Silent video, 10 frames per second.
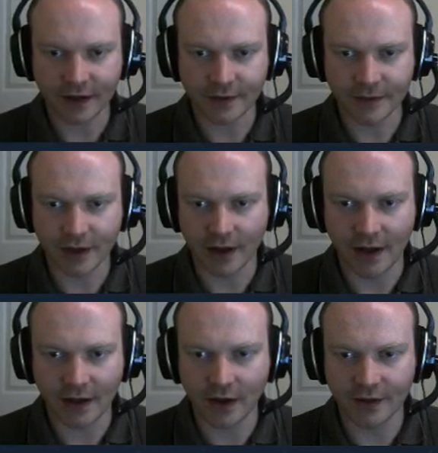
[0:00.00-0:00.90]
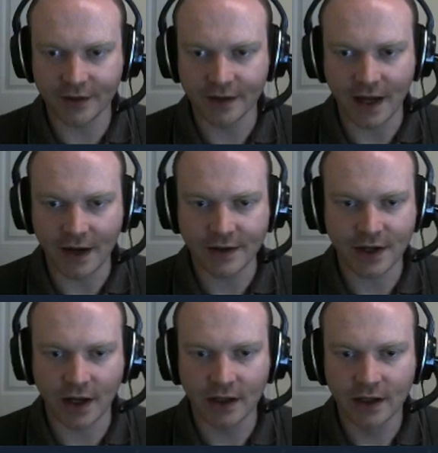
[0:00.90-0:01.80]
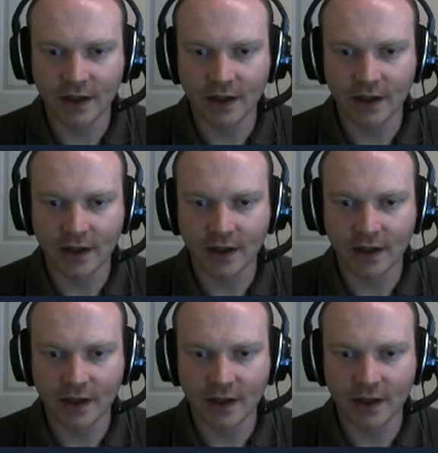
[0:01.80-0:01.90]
get some dirt acorns in there at all.